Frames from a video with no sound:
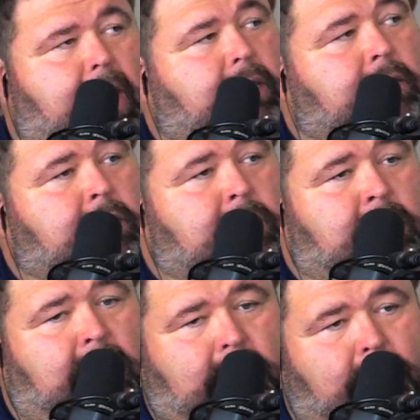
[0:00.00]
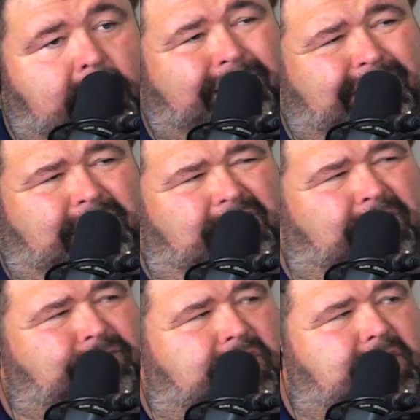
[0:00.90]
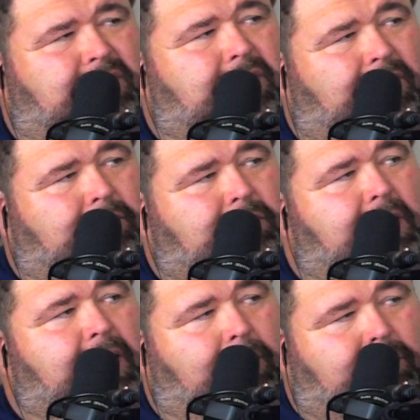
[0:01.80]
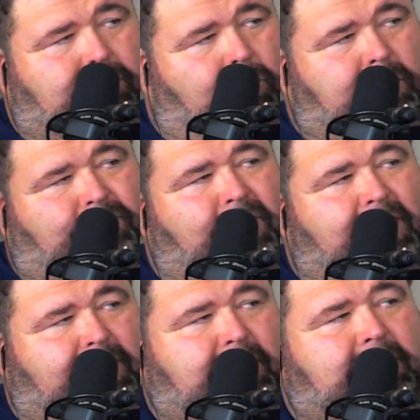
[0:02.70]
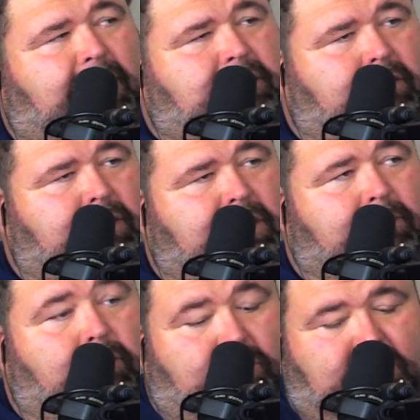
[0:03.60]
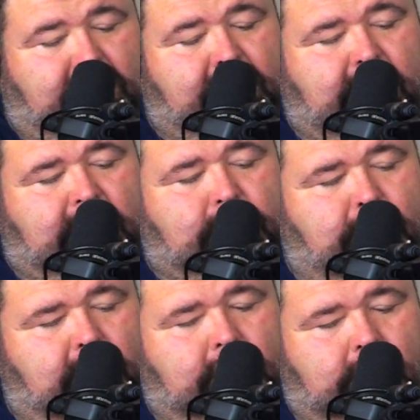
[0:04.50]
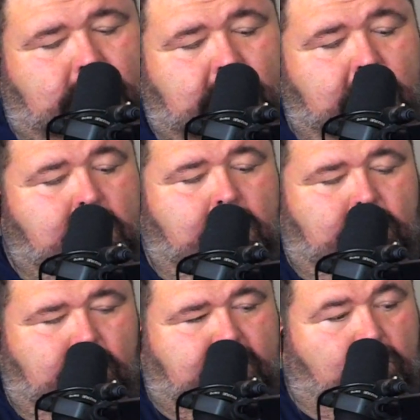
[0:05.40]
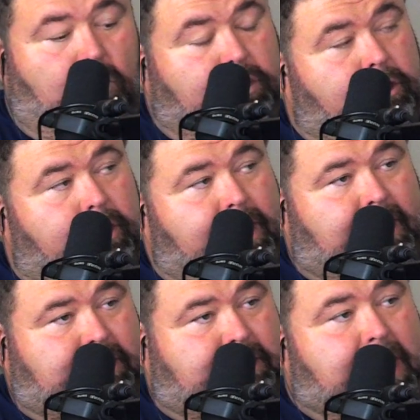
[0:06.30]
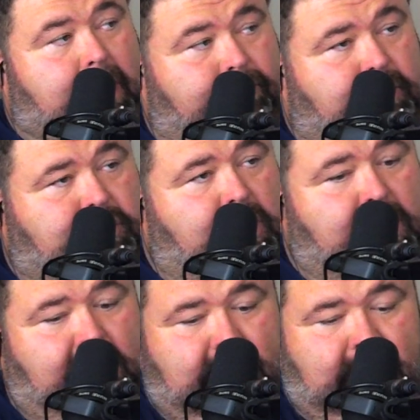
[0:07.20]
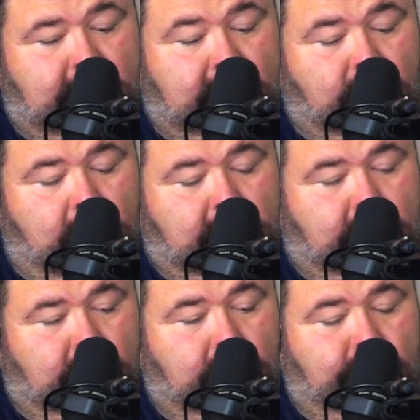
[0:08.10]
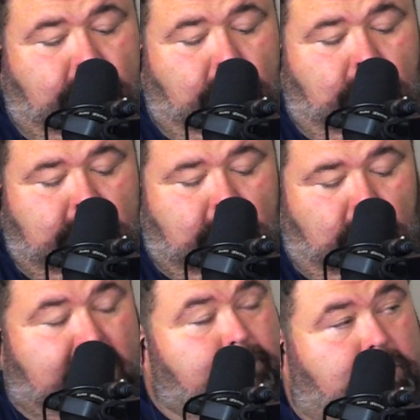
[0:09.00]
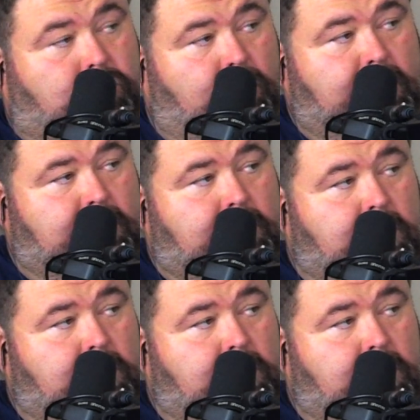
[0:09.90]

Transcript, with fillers: back. And you might have to cut off the, t the little L where it's finally attached on the end. But once you get it exposed, you can work your hands down the chain and you can work them, you know, in between